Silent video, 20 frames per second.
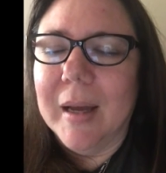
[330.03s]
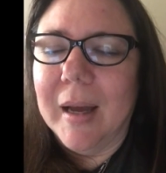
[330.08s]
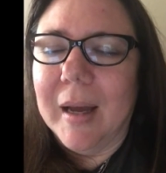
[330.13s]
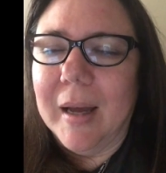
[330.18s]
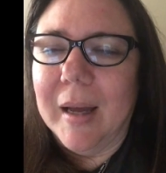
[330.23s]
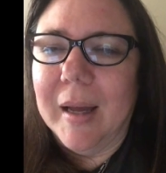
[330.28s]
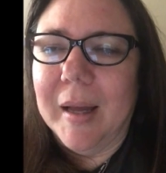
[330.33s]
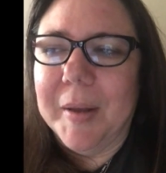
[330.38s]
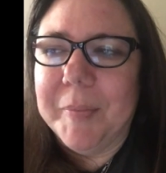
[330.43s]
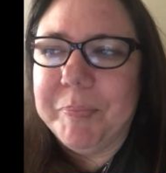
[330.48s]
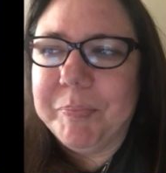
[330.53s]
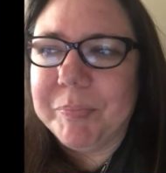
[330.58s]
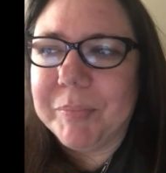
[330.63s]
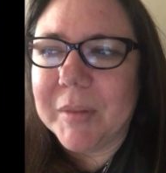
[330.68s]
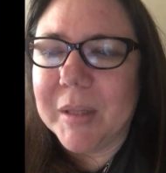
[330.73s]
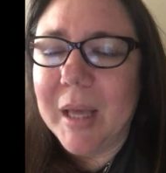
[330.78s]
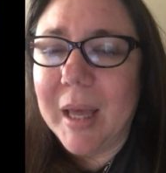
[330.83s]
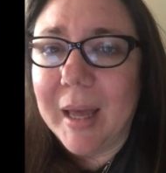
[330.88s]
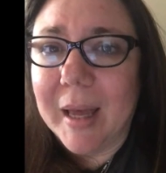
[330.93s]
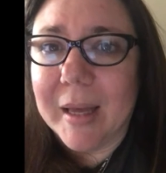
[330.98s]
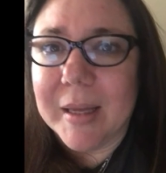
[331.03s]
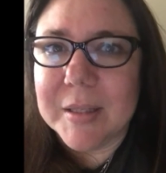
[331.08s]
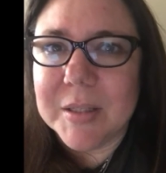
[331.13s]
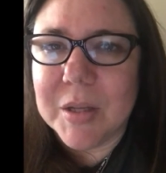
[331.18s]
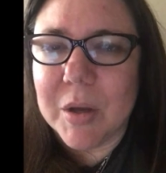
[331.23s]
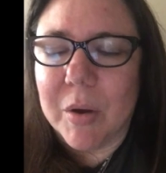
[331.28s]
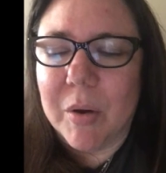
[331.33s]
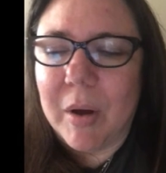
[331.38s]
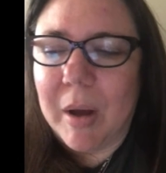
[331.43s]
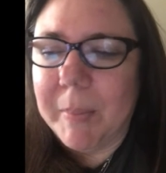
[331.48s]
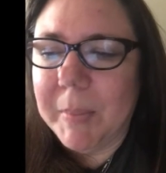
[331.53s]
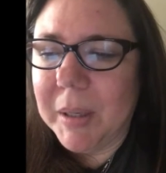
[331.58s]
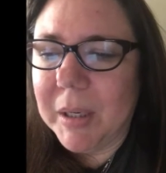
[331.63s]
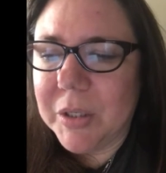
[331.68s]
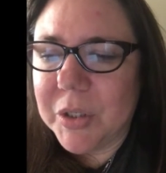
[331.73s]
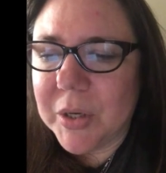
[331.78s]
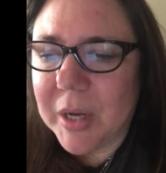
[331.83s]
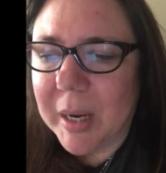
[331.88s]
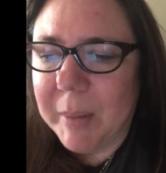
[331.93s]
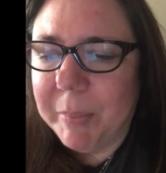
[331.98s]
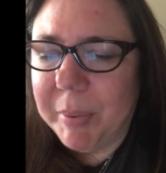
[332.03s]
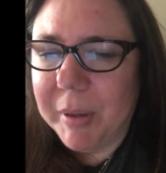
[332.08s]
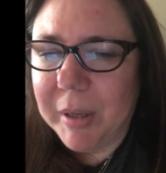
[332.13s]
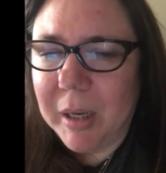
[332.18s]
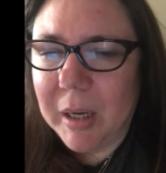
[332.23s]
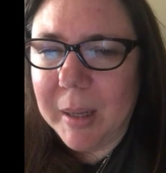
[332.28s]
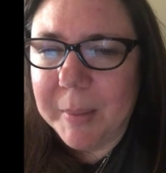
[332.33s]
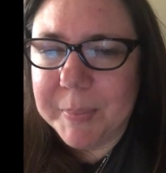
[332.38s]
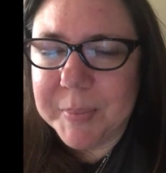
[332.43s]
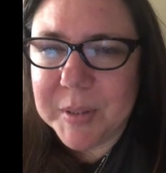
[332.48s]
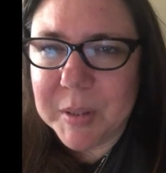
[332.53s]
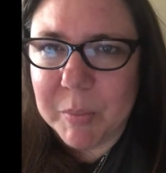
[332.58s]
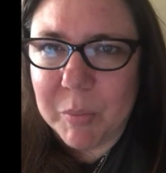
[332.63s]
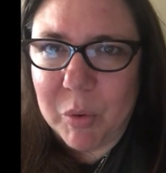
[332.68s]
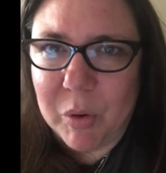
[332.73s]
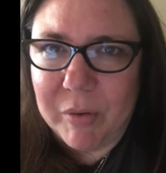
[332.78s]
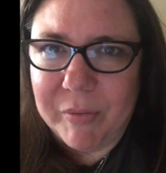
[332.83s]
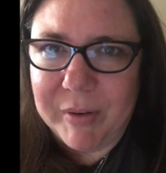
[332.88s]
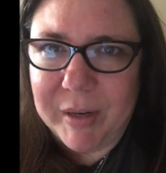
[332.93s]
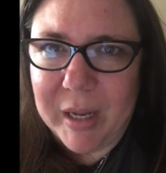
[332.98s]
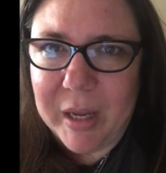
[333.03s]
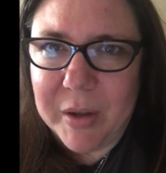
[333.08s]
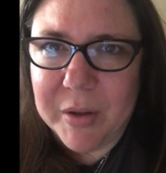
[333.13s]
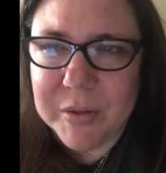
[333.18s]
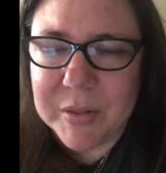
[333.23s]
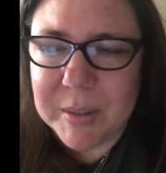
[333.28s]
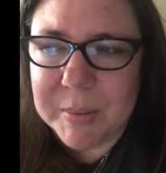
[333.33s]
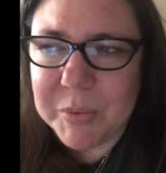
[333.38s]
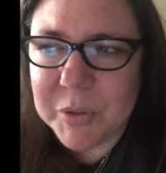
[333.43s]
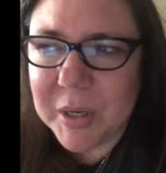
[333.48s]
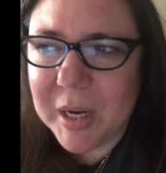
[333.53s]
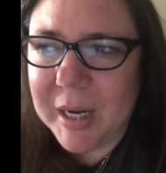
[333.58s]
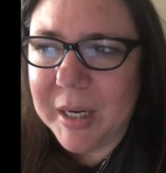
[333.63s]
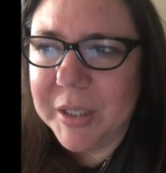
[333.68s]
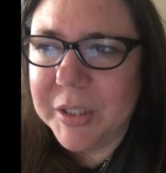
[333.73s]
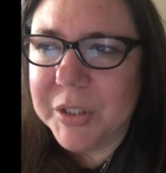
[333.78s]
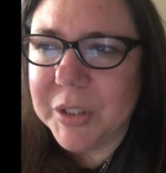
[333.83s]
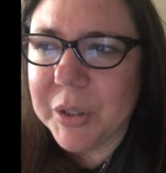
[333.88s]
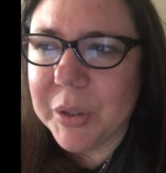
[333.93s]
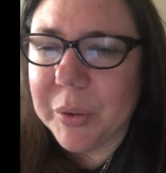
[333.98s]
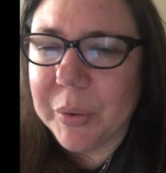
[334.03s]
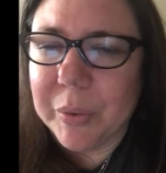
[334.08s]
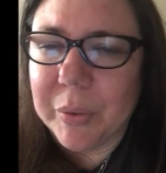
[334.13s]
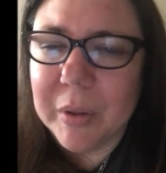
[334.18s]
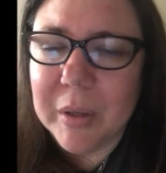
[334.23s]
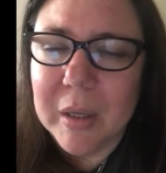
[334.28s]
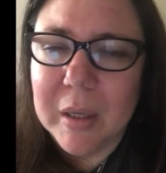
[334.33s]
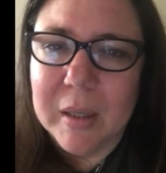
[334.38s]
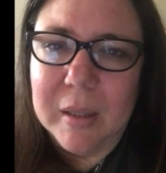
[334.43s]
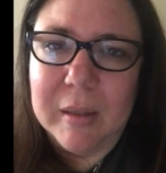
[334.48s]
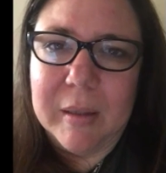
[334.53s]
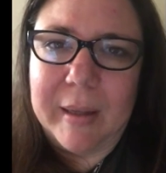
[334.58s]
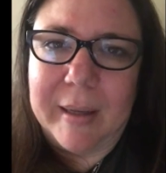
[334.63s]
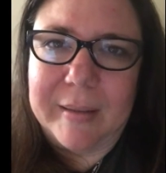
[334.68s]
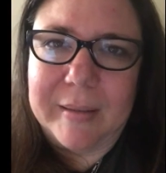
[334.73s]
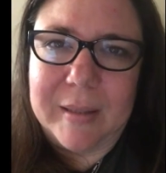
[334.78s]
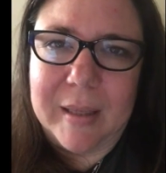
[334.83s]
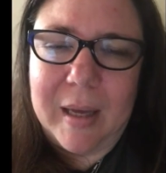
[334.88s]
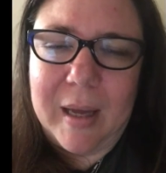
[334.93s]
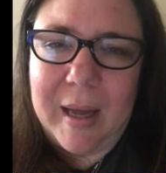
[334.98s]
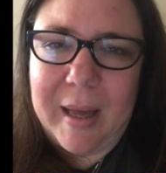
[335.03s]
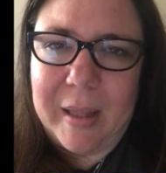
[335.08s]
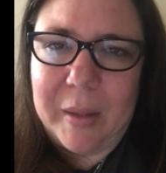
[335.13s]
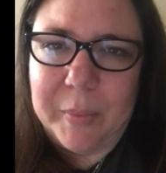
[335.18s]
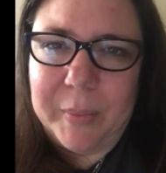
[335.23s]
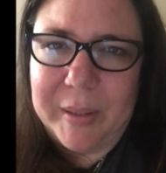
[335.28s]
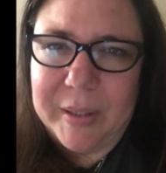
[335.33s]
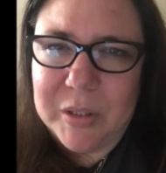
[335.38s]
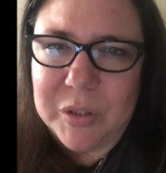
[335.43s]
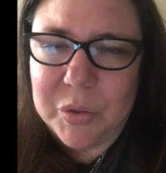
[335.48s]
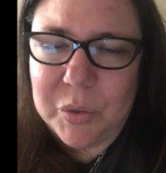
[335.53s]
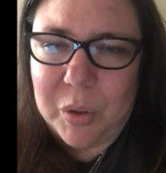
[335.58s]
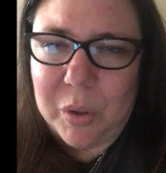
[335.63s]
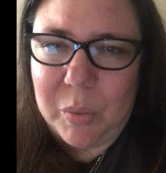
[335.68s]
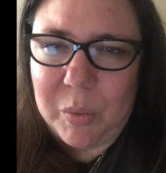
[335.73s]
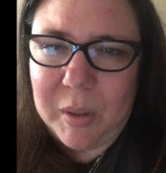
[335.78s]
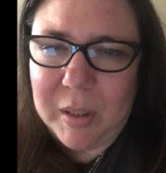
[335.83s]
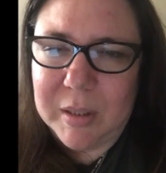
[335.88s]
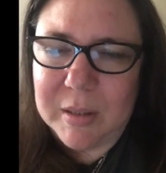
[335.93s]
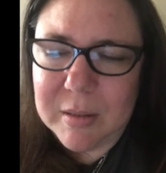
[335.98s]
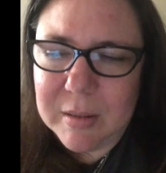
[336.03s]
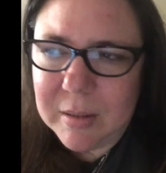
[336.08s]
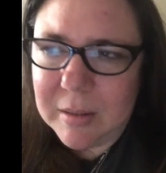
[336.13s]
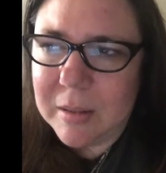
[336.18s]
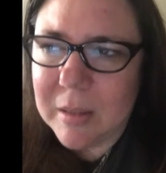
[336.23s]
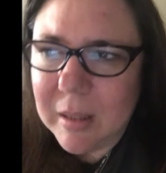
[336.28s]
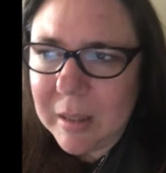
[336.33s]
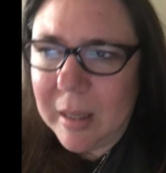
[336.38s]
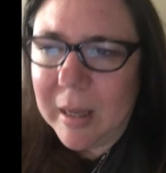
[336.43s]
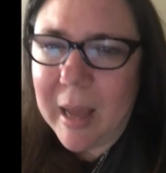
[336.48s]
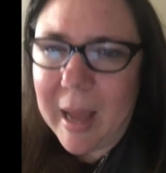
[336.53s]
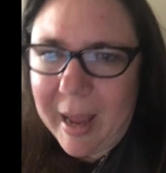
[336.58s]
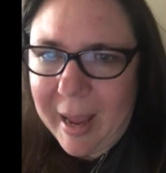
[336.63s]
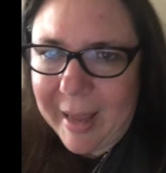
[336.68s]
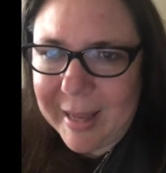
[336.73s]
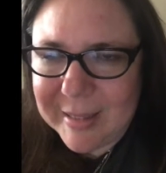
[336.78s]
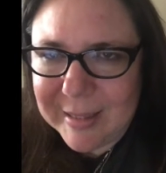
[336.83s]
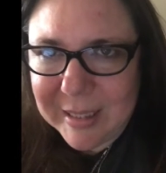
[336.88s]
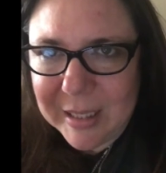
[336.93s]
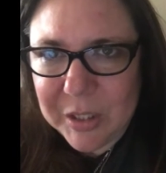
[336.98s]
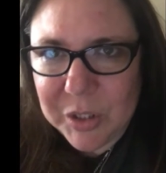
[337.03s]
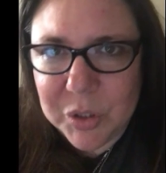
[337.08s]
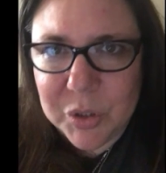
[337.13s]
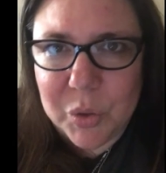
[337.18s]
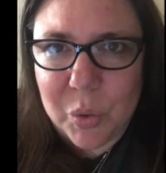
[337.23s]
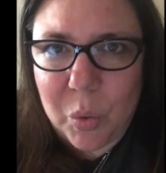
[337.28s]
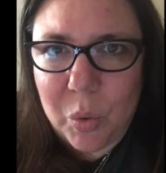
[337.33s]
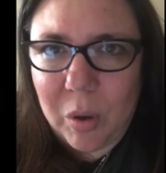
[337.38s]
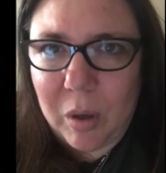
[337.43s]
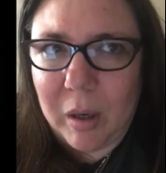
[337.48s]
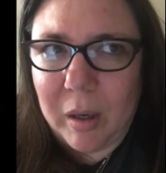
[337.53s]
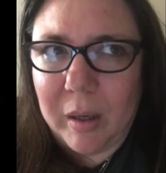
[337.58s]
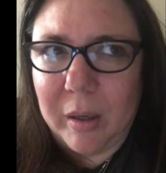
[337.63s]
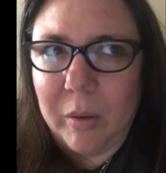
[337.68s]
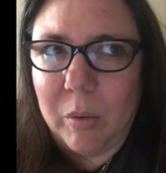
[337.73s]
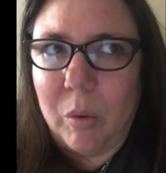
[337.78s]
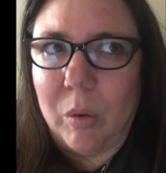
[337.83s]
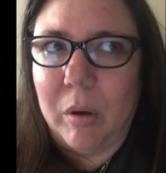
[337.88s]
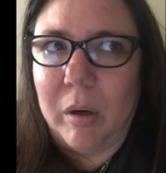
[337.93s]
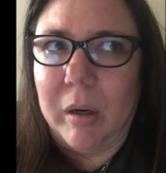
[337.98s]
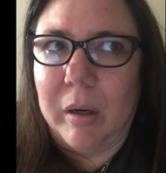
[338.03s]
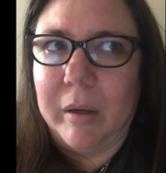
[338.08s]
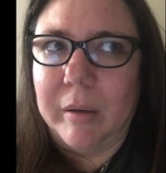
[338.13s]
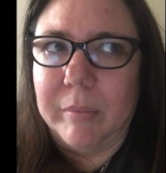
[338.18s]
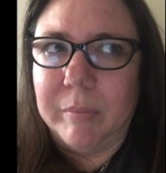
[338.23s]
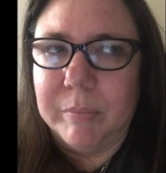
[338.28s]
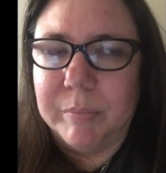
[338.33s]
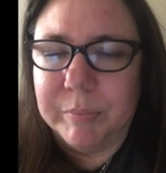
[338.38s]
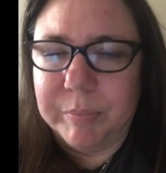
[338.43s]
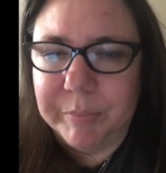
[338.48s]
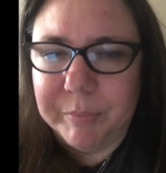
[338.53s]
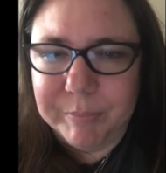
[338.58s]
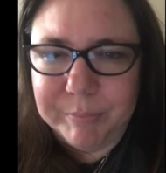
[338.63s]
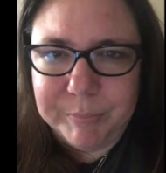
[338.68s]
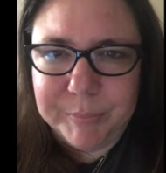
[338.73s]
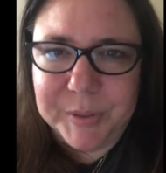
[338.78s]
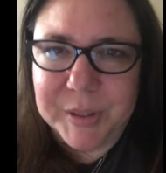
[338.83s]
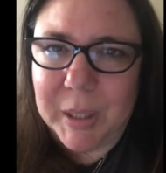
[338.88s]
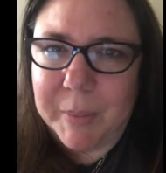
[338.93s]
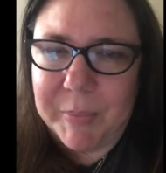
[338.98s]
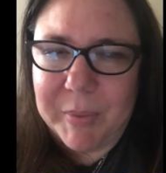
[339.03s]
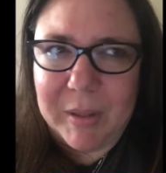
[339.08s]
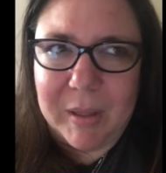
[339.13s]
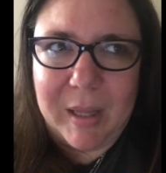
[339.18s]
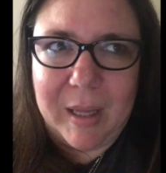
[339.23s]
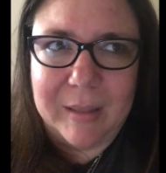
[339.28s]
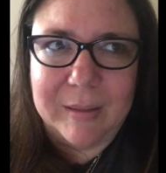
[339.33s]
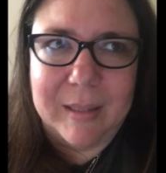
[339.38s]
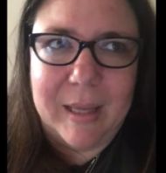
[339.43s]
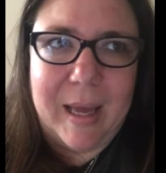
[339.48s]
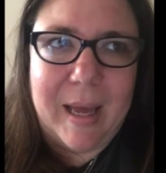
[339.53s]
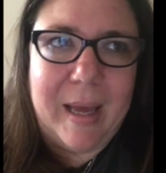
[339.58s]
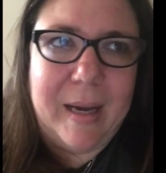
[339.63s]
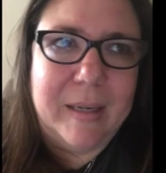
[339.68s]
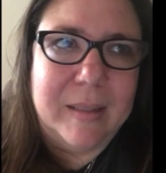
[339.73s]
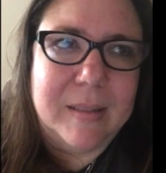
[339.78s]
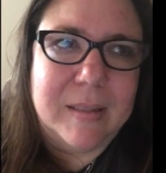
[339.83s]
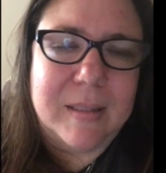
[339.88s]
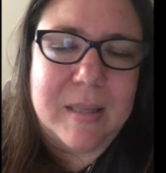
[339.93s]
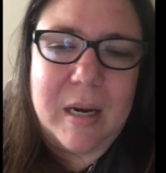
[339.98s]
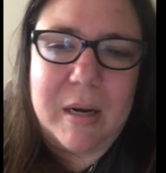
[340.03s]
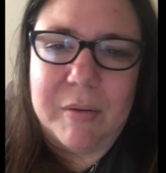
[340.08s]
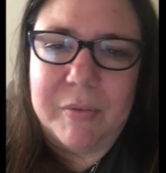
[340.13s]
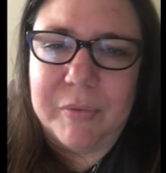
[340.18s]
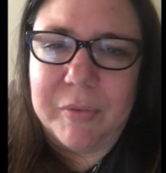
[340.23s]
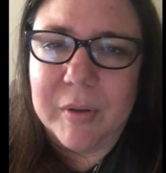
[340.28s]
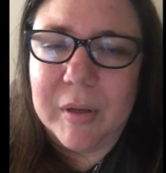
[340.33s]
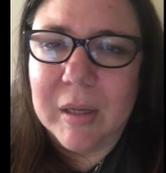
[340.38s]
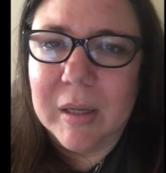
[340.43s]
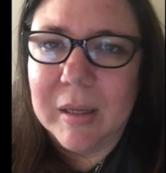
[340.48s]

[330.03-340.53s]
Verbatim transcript: Um, yeah, so I'm going to try to put up some more videos. I'm trying to do like the Halloween store ones as each store or something like that instead of